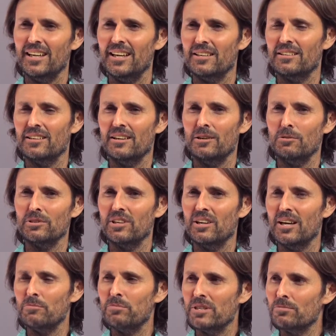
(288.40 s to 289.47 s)
And I would
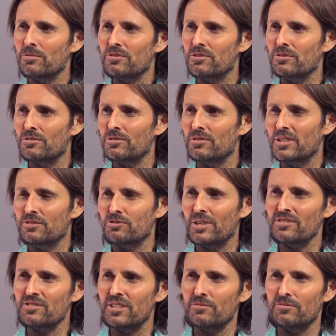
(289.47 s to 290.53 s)
like people to
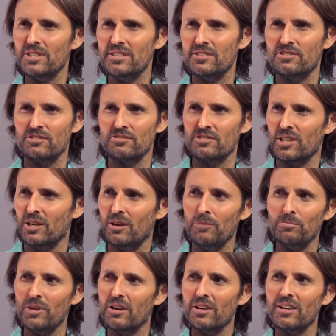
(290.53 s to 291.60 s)
address their fears. And so
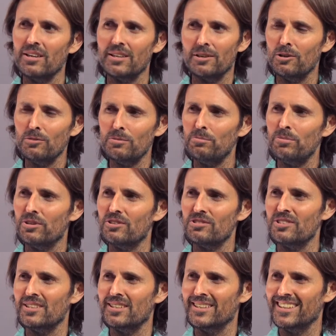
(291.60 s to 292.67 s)
I'm not going to help a
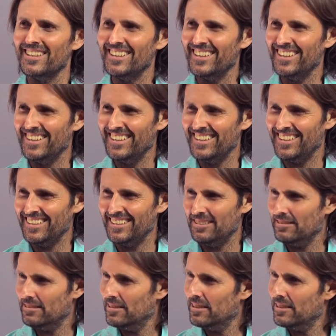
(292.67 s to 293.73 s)
person,
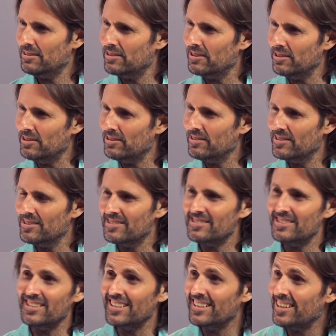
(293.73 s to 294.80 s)
you know,
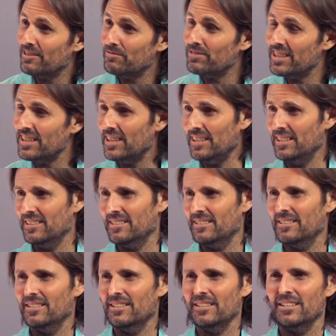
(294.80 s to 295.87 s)
sit in their fear.
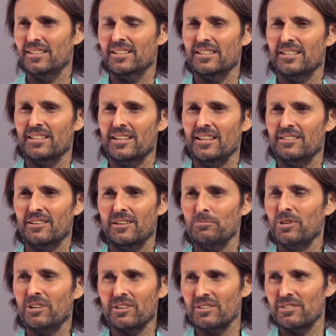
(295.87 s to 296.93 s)
And
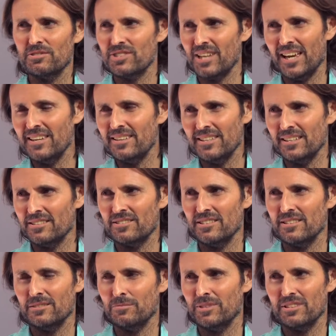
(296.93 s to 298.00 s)
I'm not going to say things
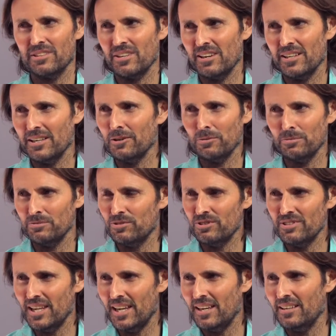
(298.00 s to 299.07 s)
to them that are going to help them
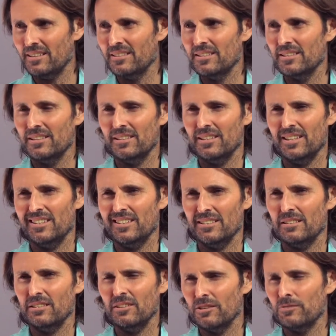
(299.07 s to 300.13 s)
do that.
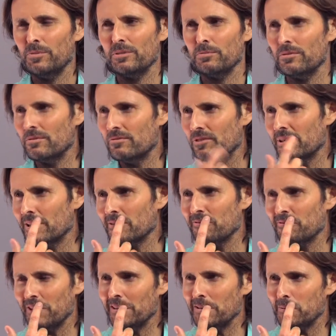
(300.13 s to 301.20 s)
And a lot of people are very
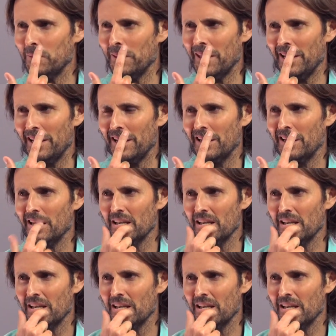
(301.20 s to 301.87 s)
confronted with that.